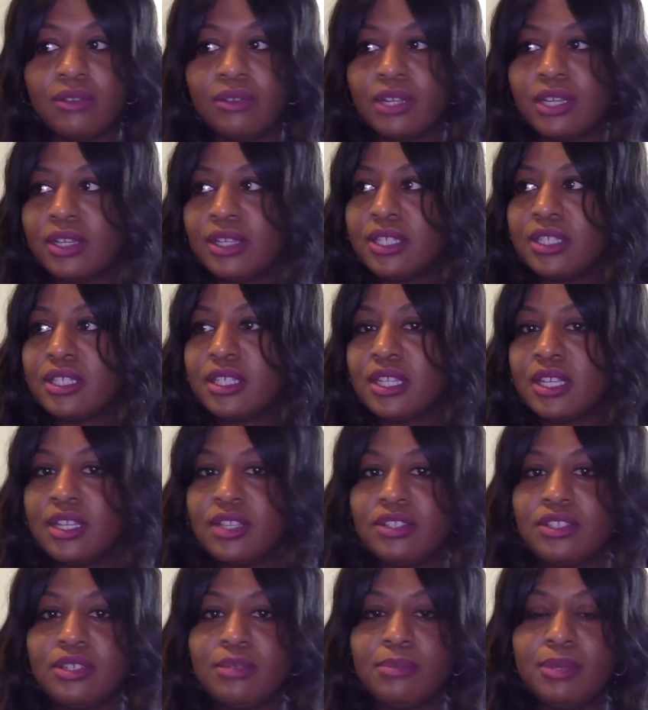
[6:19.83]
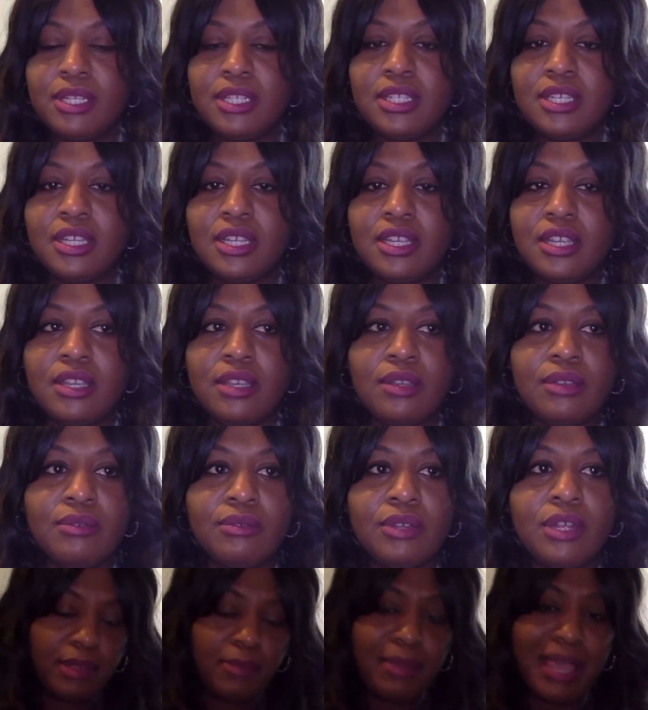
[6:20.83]
Or is it LGBTQ?
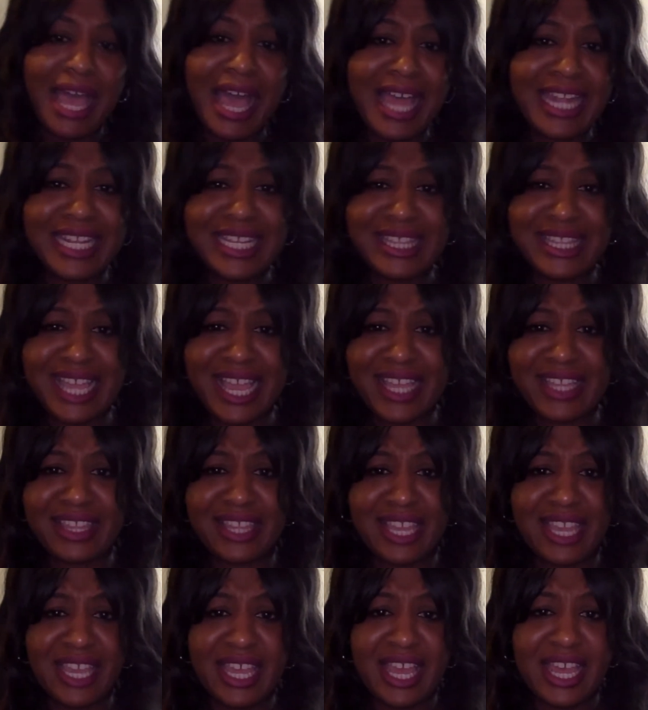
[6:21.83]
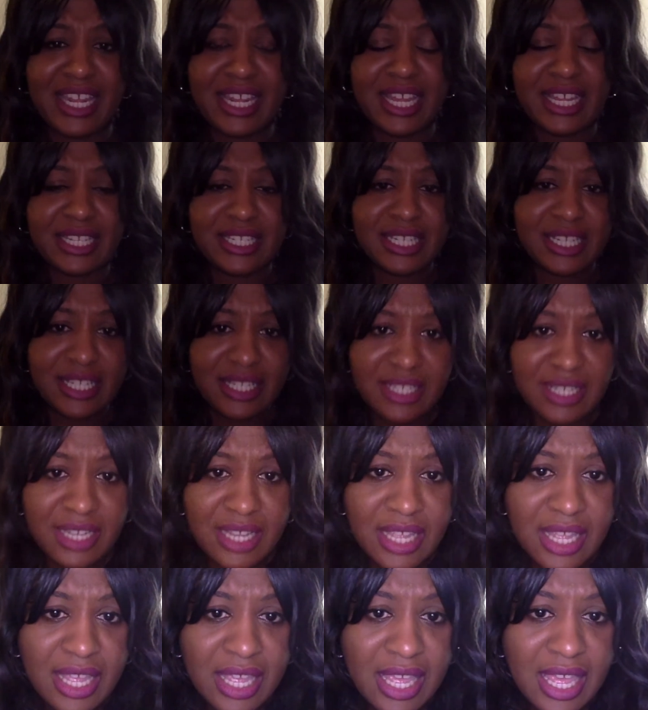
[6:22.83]
But I didn't like that.
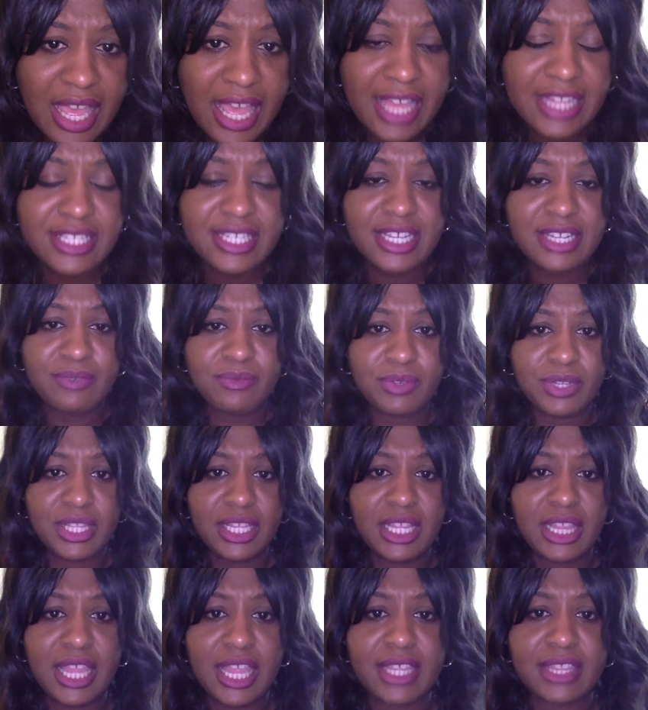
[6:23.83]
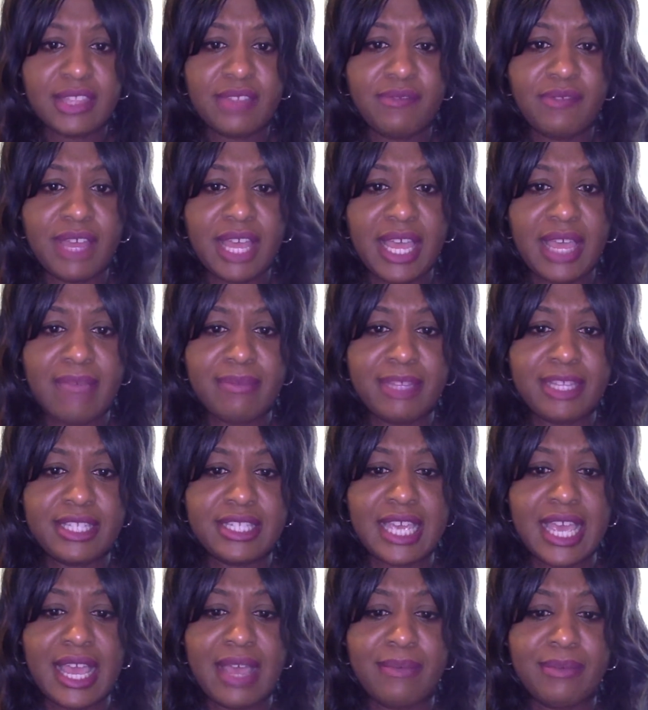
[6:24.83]
I didn't really like the vibe that
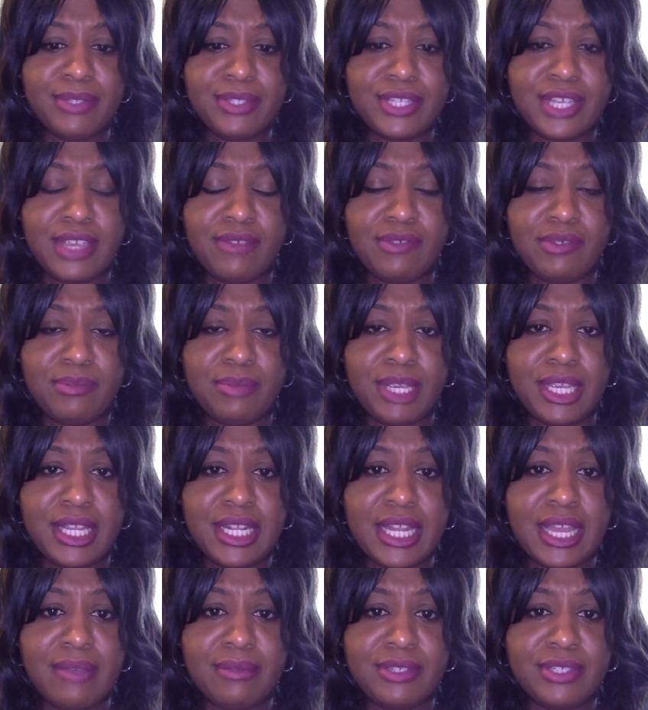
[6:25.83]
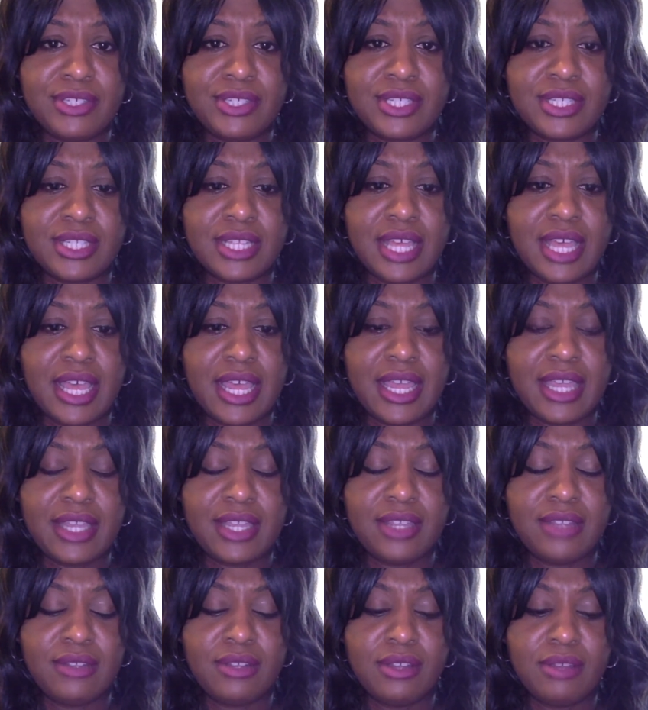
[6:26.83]
Ty was giving me. And I was just like,
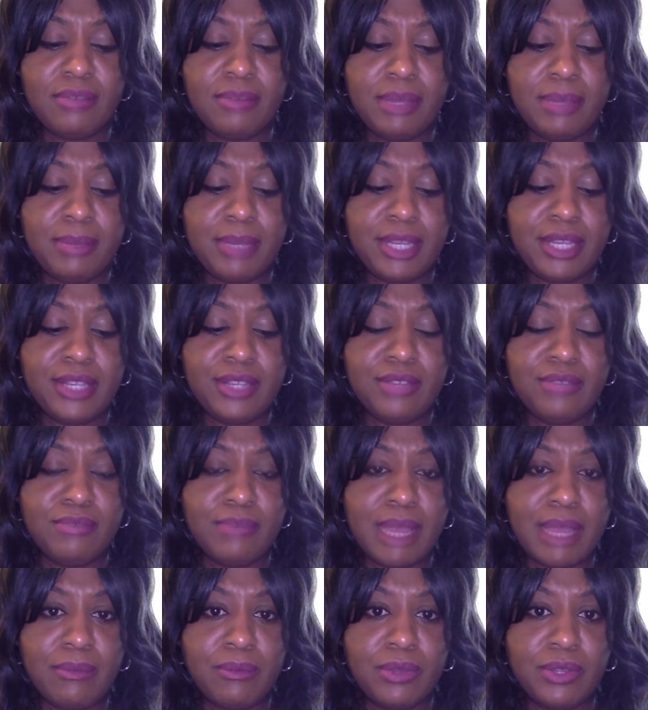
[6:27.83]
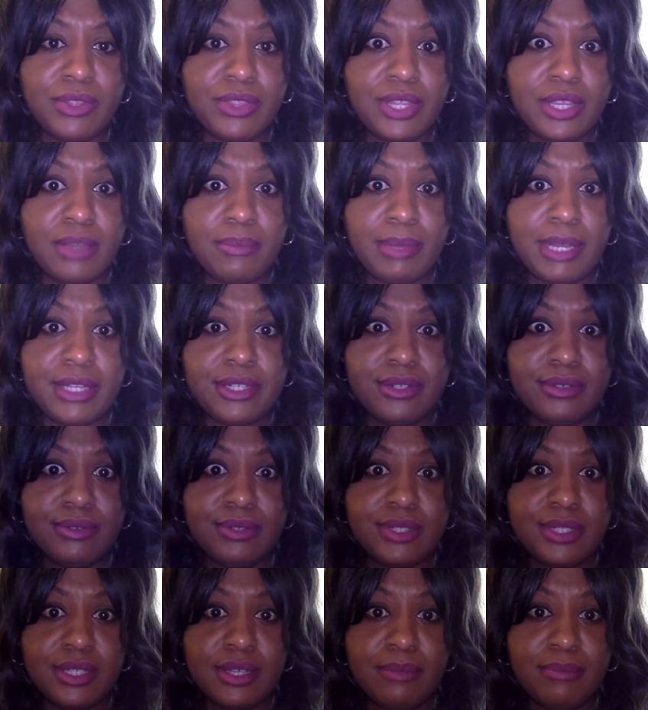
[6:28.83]
you know, Mimi, you might want to think about
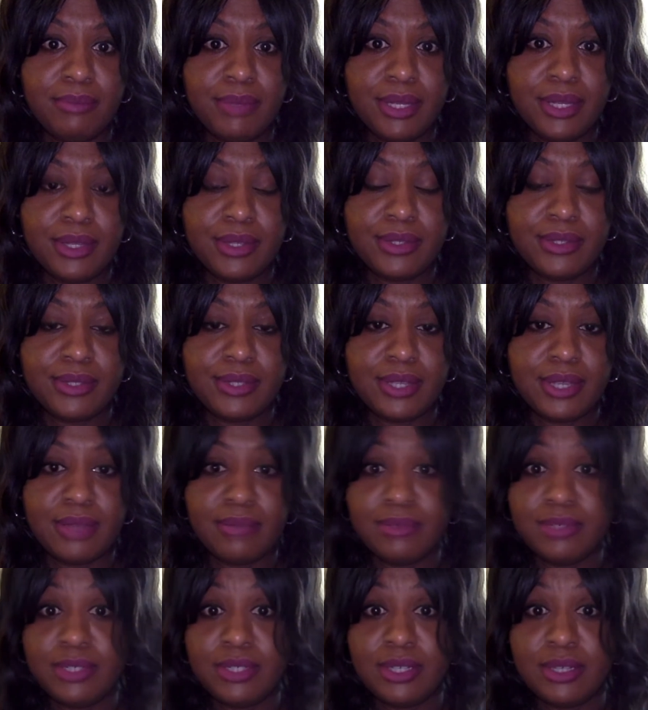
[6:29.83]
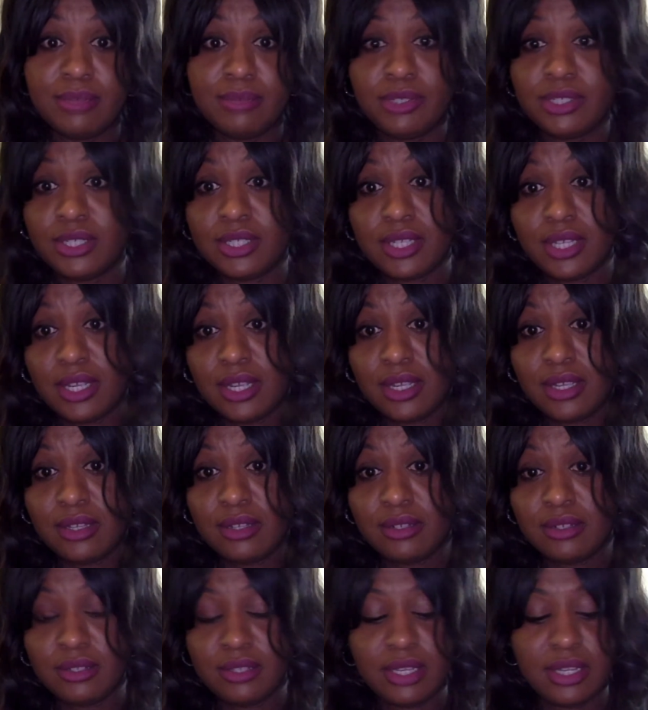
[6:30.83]
doing something else. I'm just saying
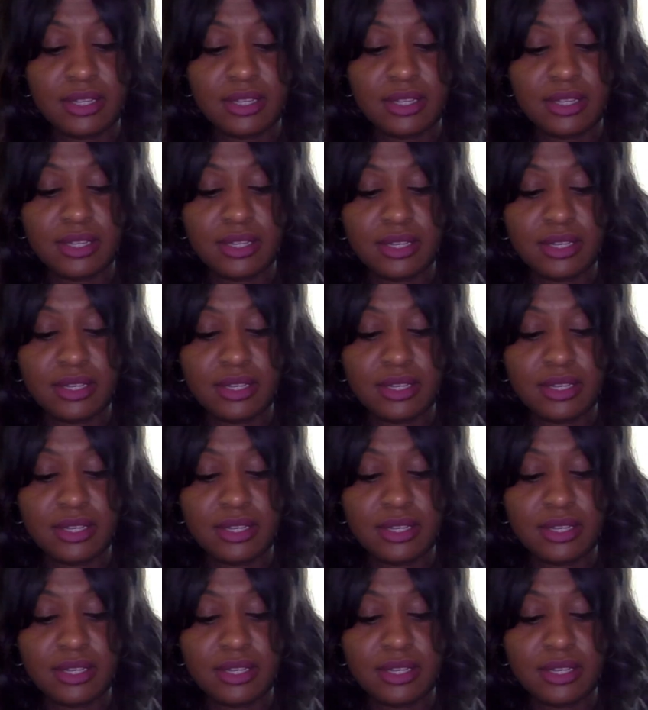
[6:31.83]
that.